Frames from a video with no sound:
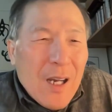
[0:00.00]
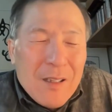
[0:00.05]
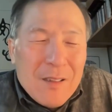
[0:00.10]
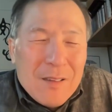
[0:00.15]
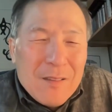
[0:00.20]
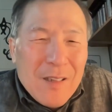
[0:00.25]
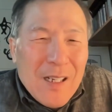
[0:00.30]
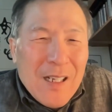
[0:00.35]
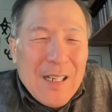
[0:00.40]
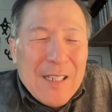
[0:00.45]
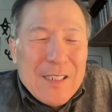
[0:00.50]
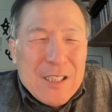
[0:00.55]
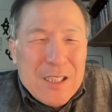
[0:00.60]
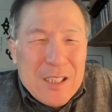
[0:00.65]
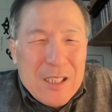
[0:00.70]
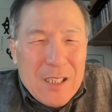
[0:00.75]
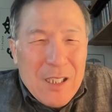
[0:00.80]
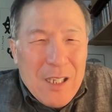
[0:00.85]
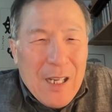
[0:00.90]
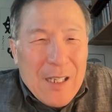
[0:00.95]
Well,
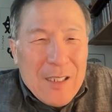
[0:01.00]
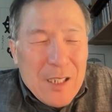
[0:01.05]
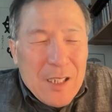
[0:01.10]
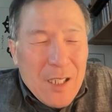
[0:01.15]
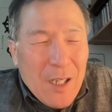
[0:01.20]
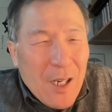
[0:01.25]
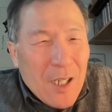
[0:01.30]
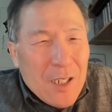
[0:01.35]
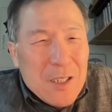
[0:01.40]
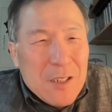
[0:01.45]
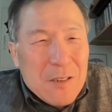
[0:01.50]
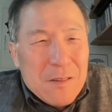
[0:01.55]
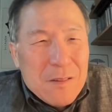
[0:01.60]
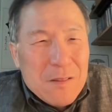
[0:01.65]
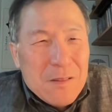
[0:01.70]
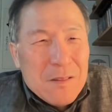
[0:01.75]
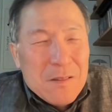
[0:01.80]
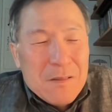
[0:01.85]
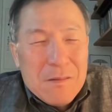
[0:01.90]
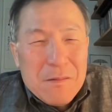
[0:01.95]
I talked
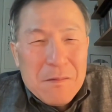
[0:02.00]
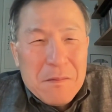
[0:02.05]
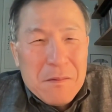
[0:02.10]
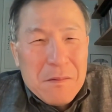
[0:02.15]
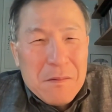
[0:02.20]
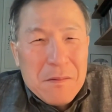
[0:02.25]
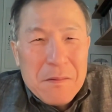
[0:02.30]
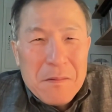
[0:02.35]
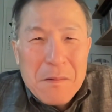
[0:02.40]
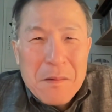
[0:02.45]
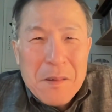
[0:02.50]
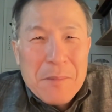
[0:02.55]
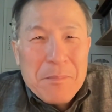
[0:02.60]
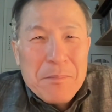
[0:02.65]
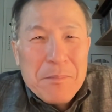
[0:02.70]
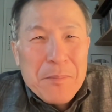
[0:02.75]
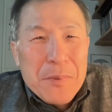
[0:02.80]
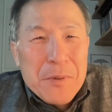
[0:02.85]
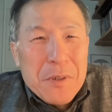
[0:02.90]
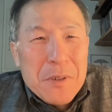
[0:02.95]
to
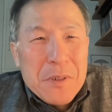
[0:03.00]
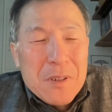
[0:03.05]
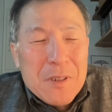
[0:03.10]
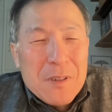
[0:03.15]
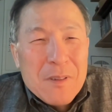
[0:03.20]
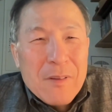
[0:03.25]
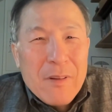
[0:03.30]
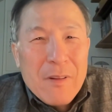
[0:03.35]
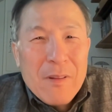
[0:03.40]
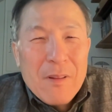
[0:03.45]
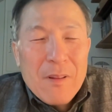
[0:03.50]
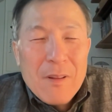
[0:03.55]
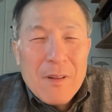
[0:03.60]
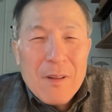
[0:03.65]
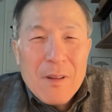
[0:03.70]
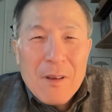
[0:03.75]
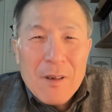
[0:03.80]
one person